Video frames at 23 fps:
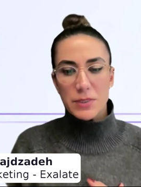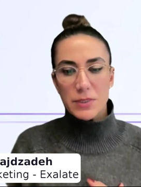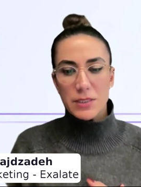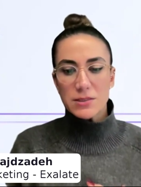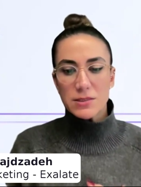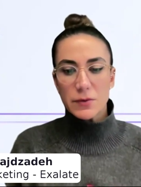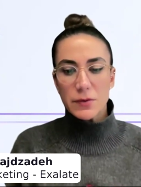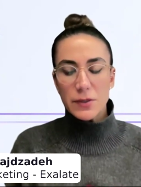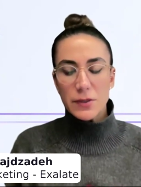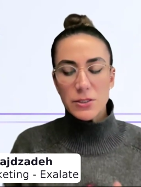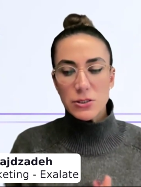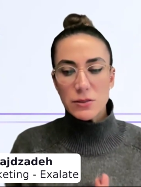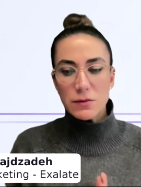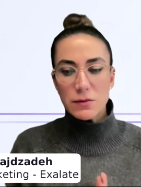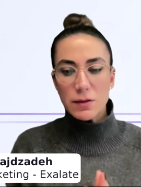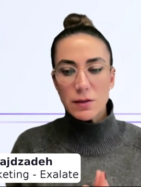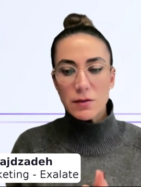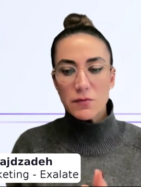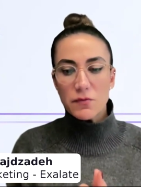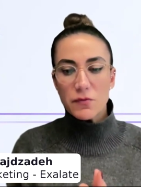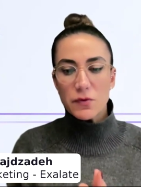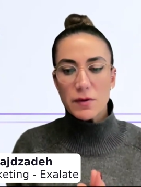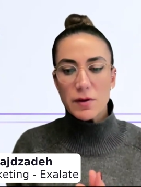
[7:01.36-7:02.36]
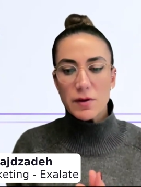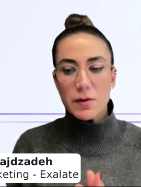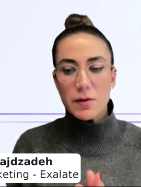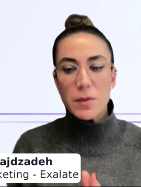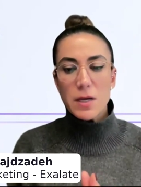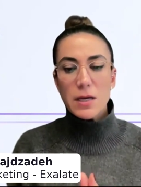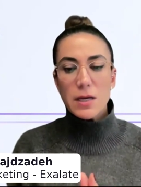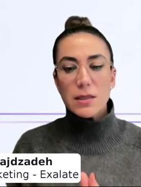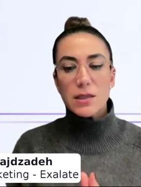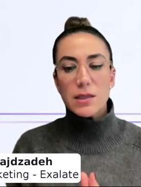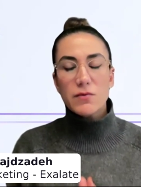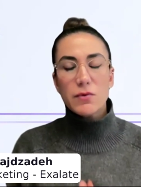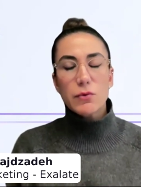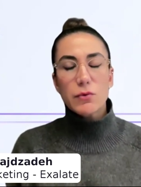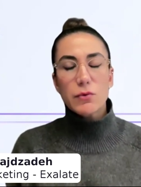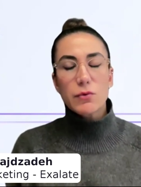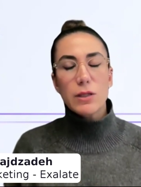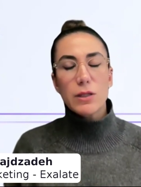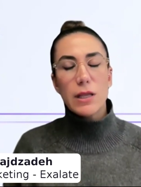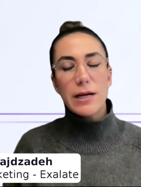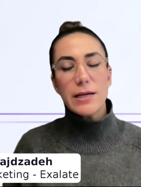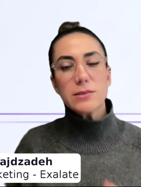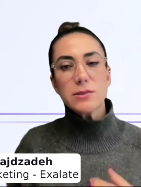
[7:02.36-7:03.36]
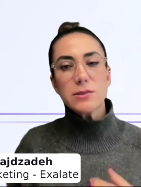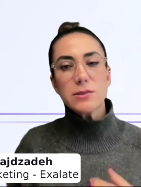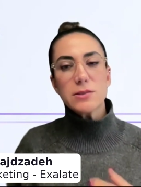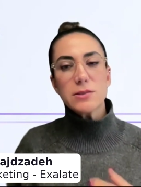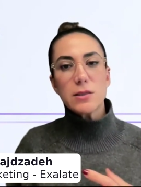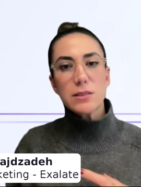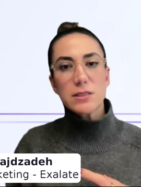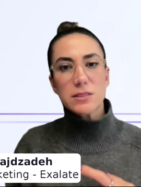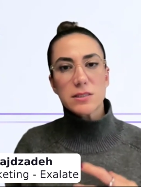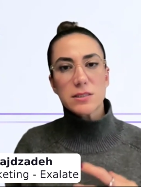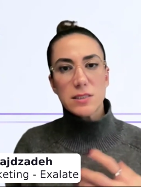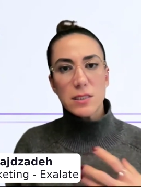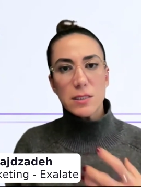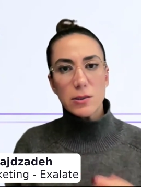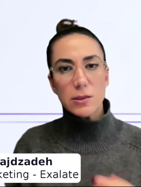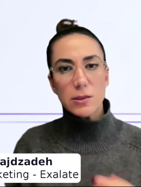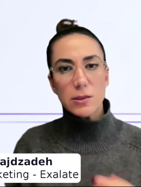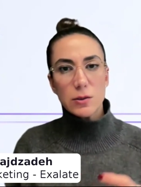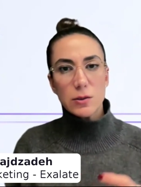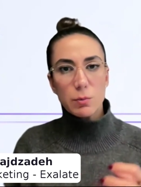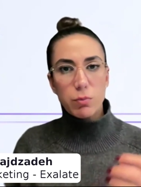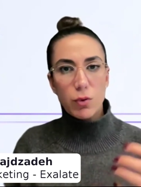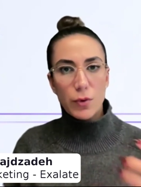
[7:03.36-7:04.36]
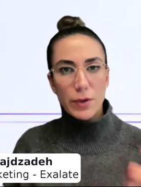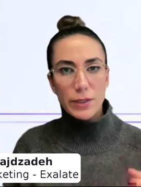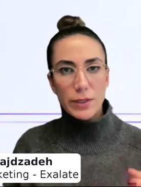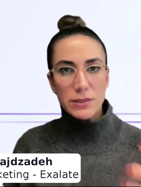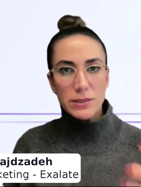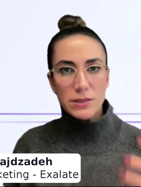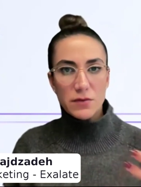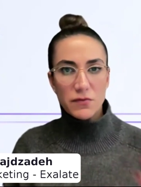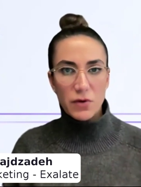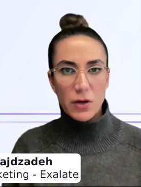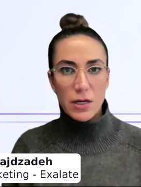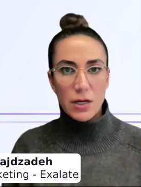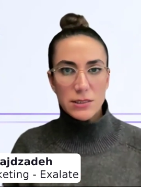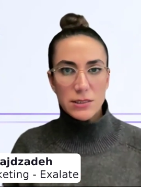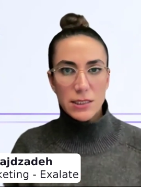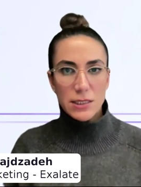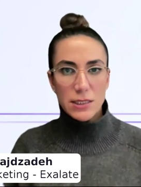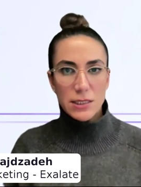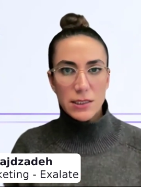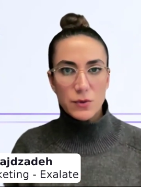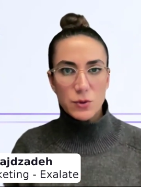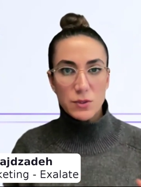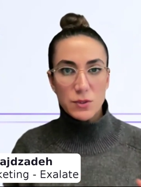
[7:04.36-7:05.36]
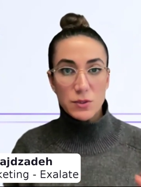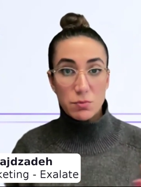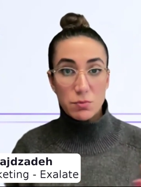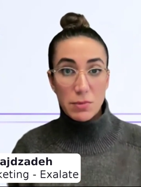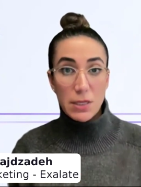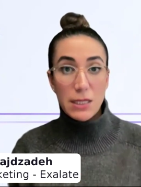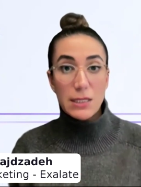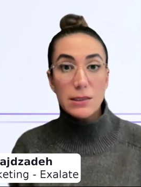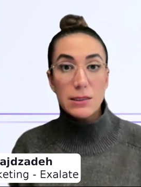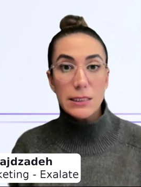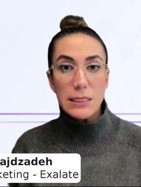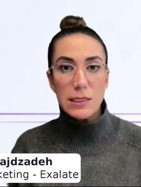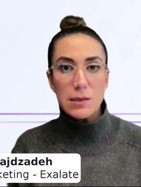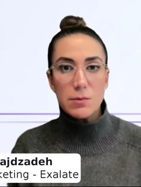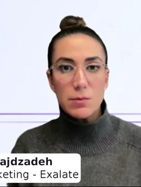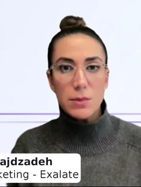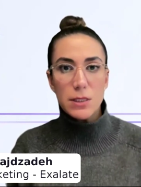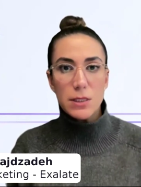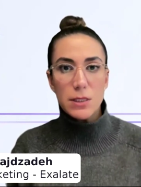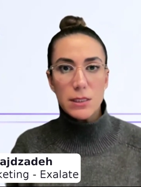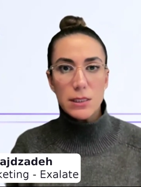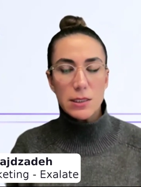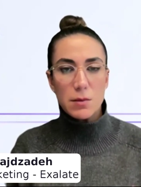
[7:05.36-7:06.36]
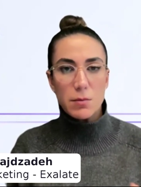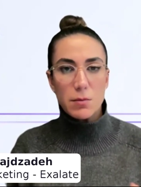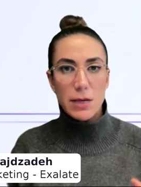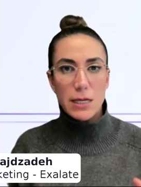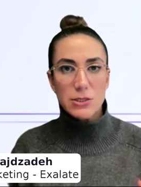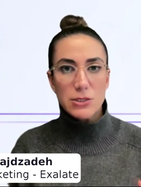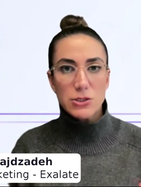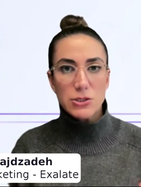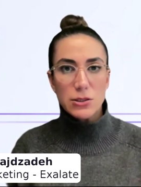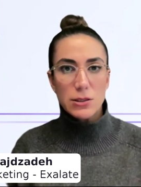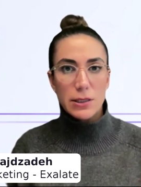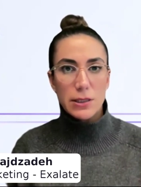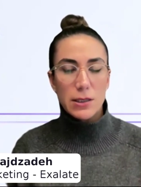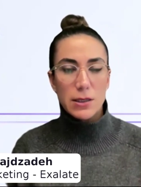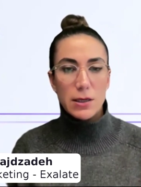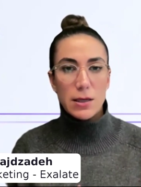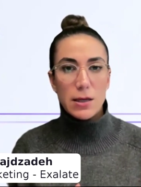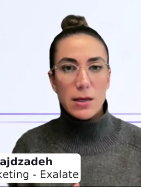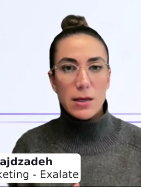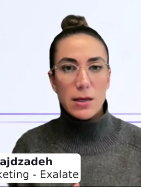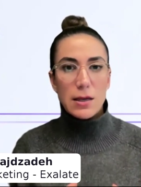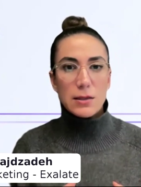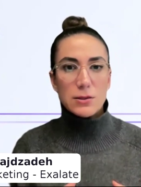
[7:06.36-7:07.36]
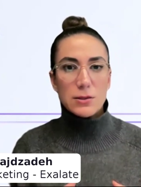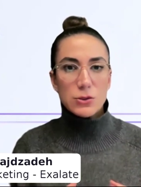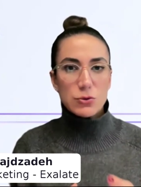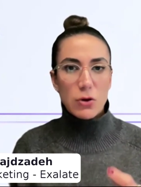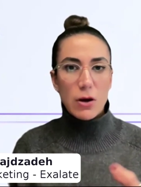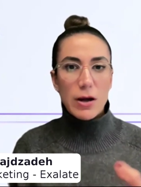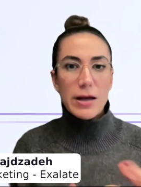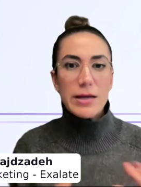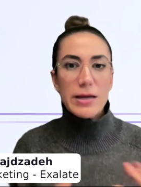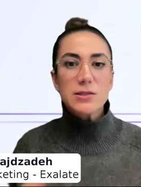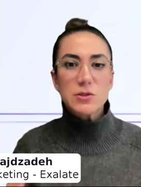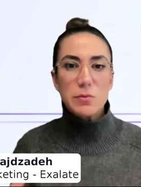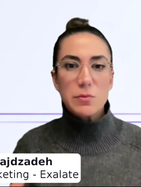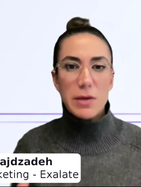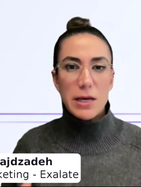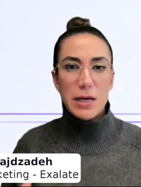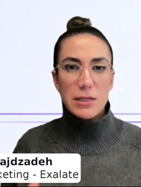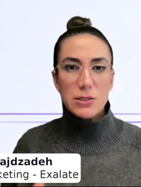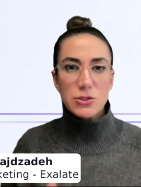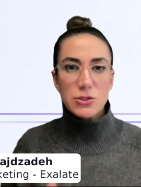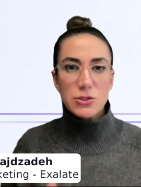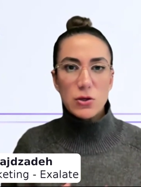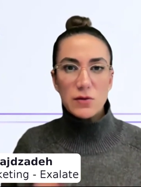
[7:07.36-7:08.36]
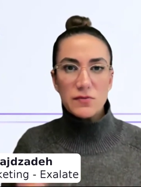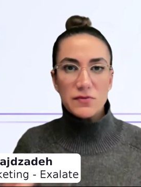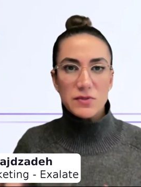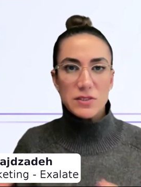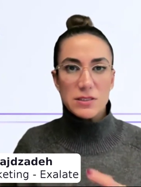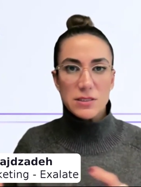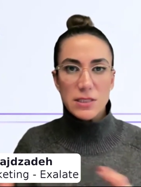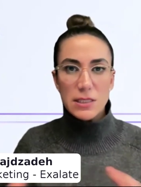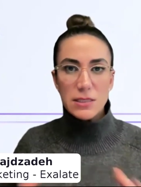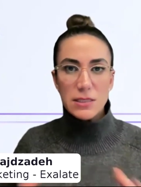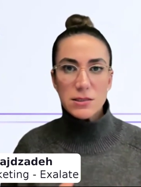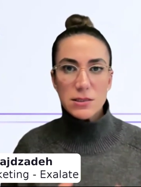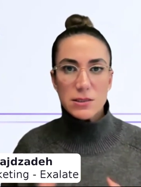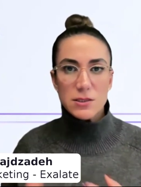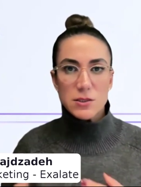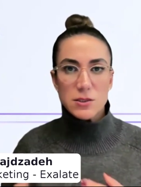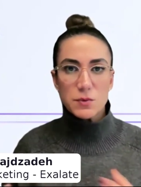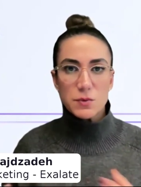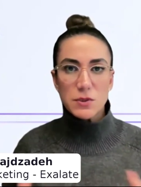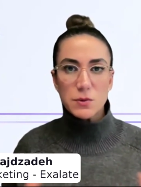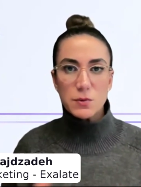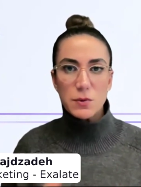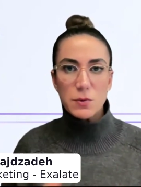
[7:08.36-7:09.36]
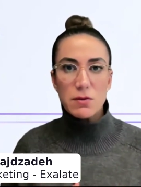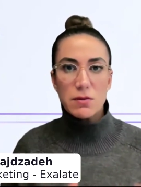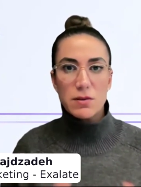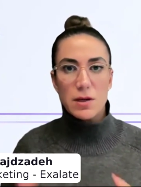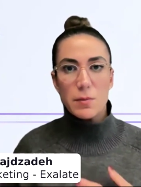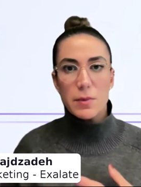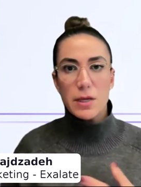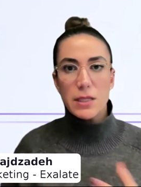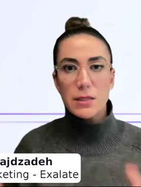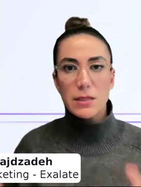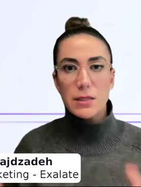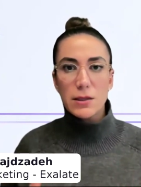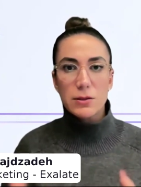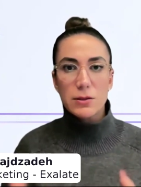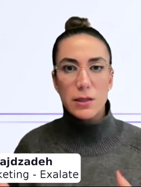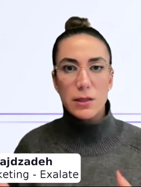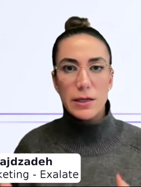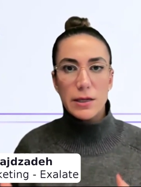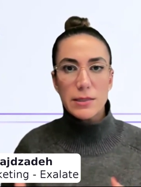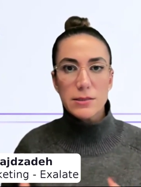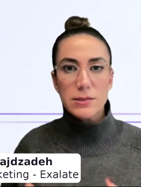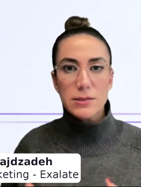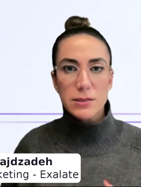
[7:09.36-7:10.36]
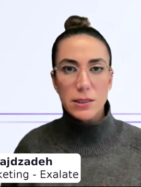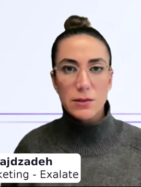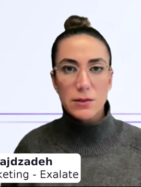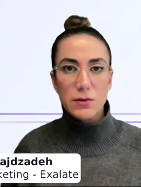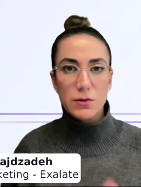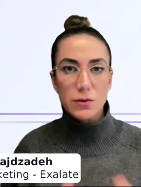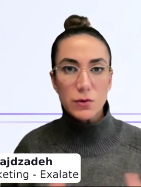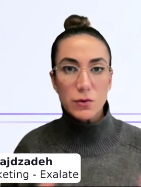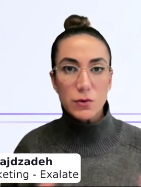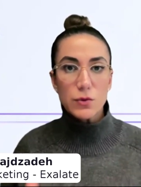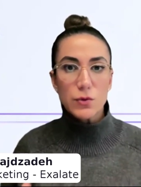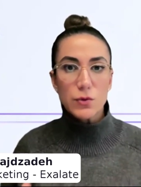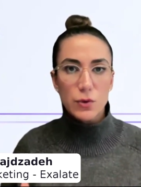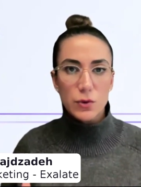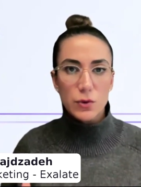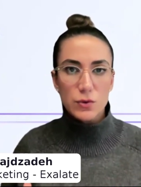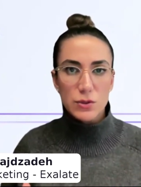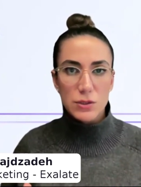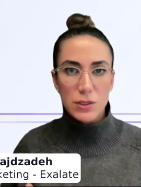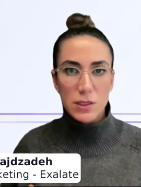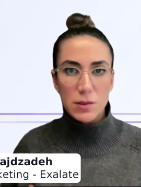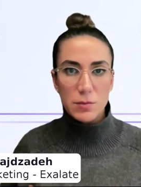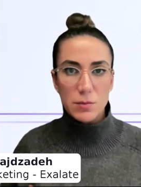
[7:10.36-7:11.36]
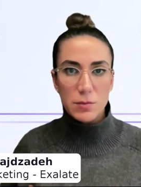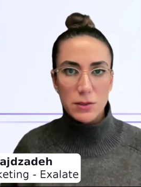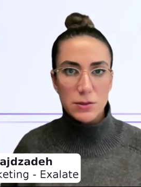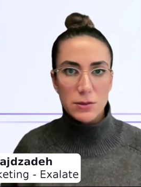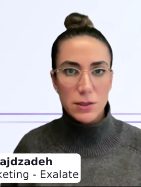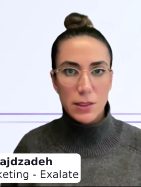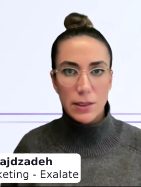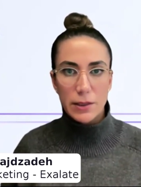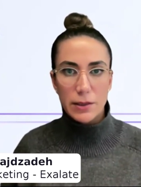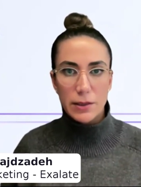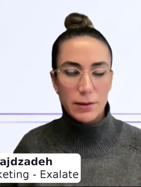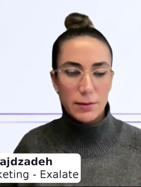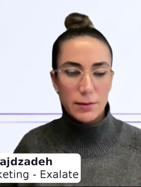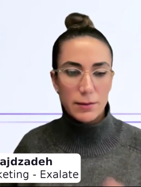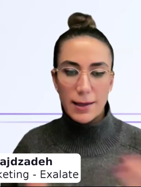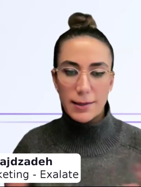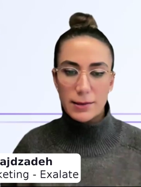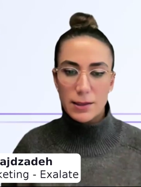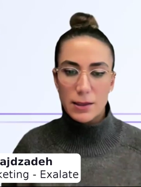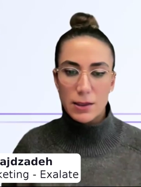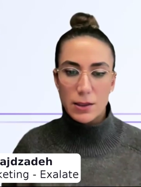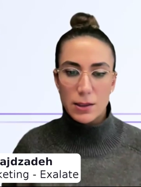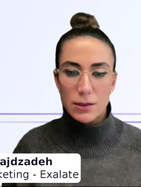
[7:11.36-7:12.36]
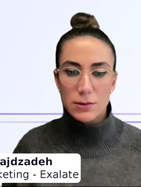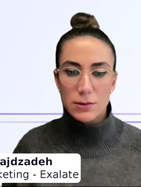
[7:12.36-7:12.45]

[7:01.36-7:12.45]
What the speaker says: integration thing for them, they were reliant on a single point of contact, which was mainly email. And imagine like trying to manage all of these incidents between them and their clients like through those emails. Like, yeah,